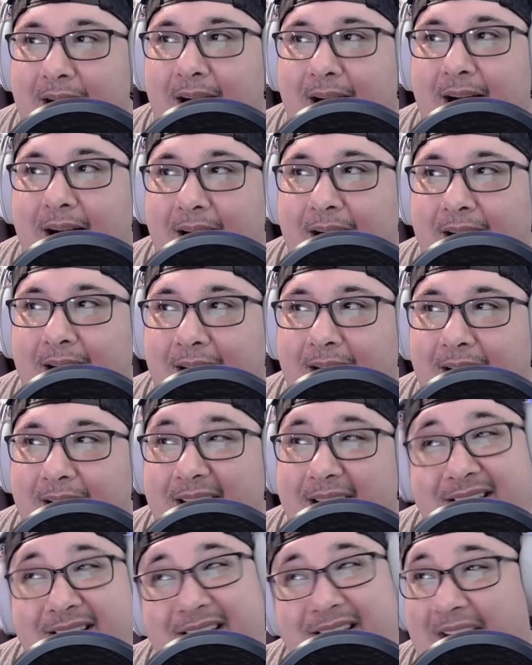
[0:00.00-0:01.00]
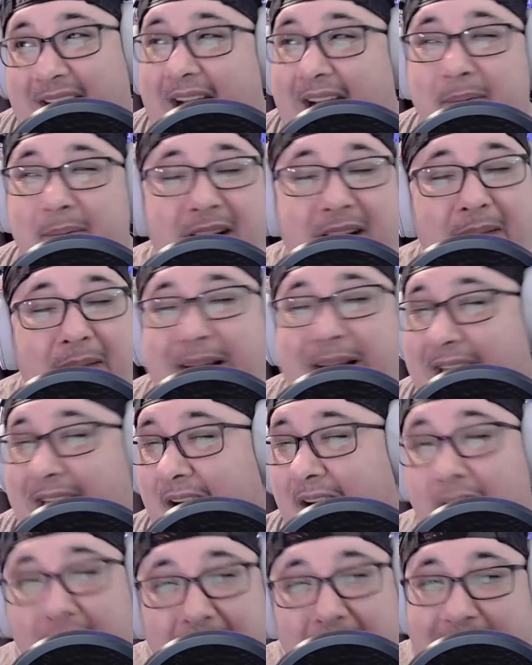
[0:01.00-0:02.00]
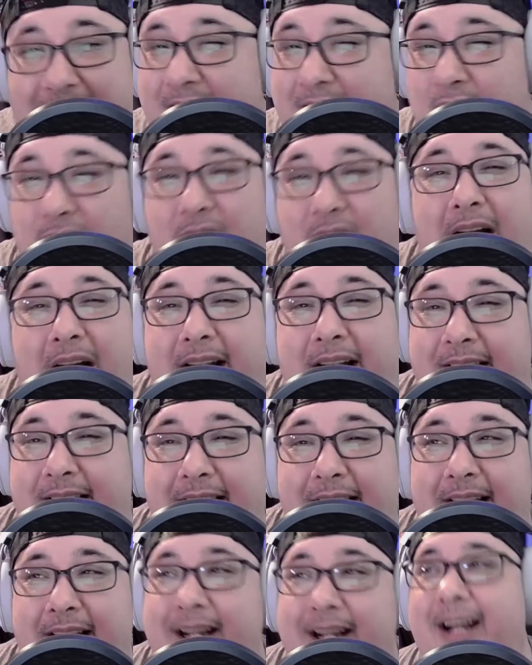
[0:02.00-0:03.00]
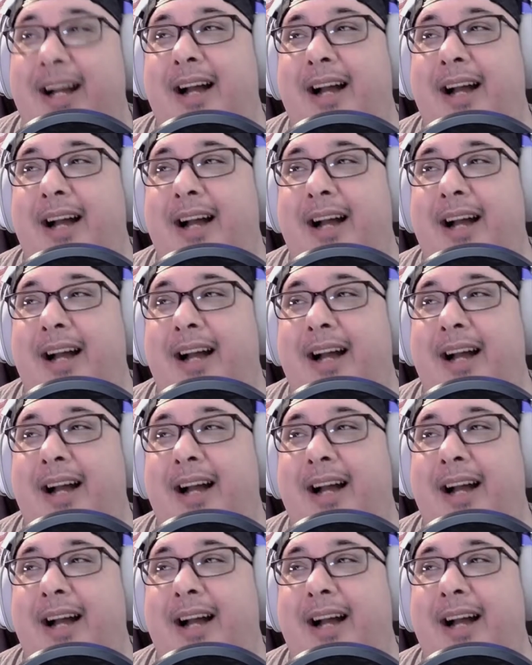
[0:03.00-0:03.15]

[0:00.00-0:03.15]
I'm going to be ugly crying.